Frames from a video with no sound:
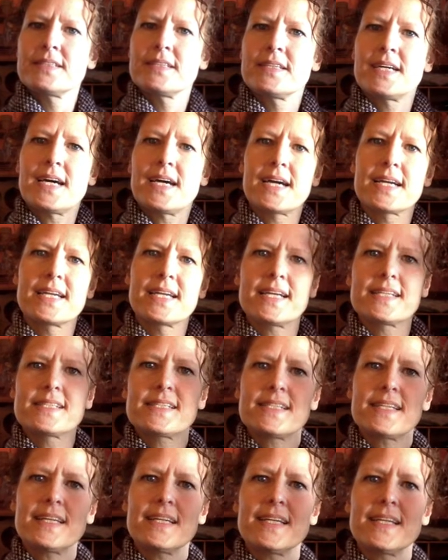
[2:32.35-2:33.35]

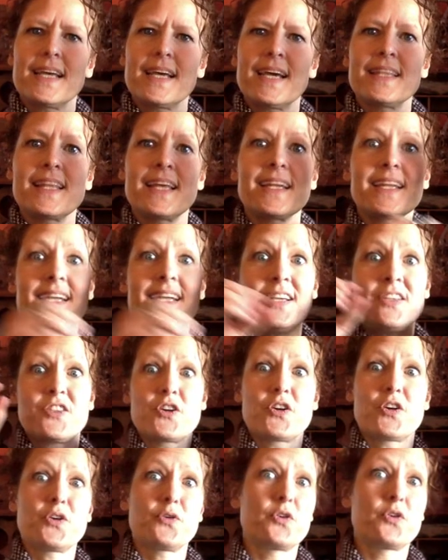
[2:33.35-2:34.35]
against it, and then
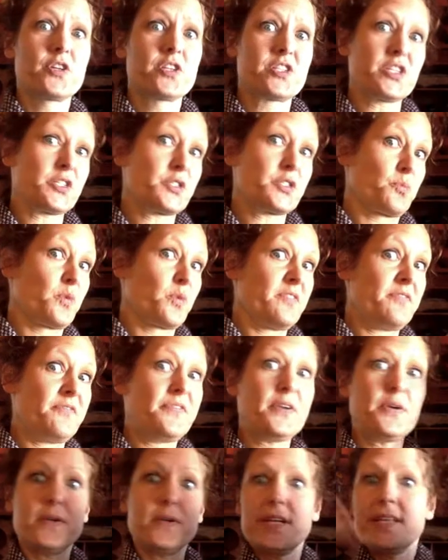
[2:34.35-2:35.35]
either just
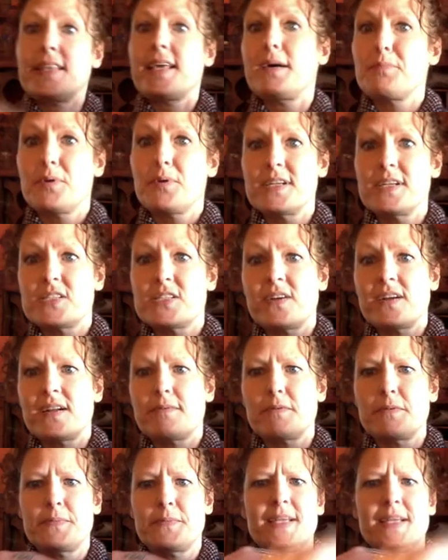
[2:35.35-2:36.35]
refuting that point straight
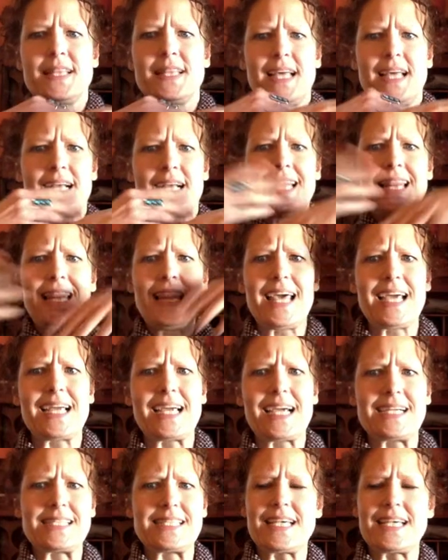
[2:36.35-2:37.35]
up and being like
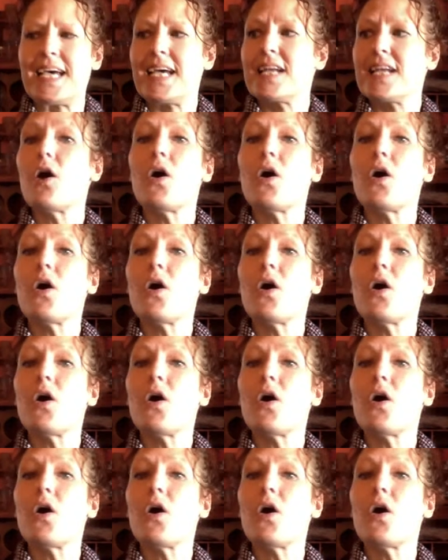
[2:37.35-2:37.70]
I said,